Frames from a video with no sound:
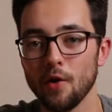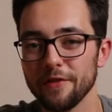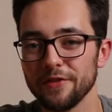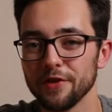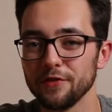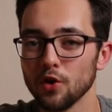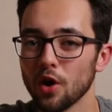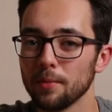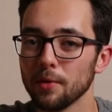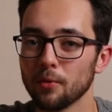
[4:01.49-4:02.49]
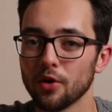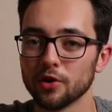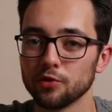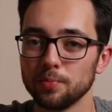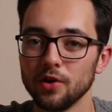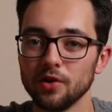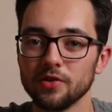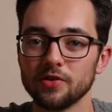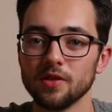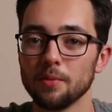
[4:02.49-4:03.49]
However, if you are a bit more
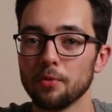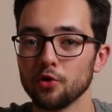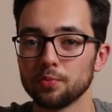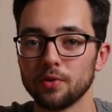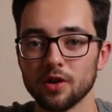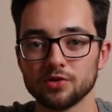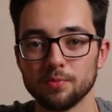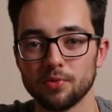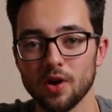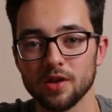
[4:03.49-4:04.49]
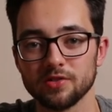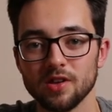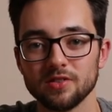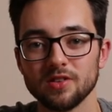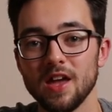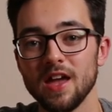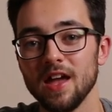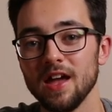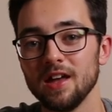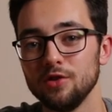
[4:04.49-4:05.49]
experienced in the post-production process
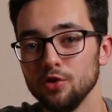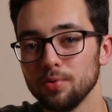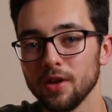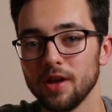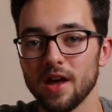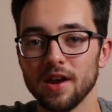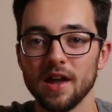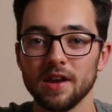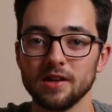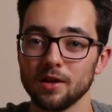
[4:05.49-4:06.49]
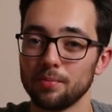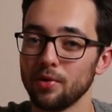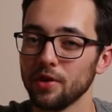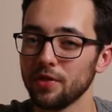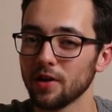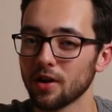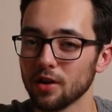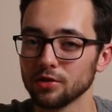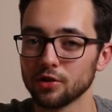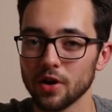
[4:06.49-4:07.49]
and do plan on adding a pretty thick
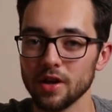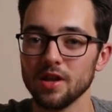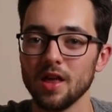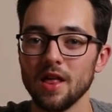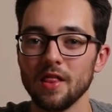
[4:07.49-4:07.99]
color grade,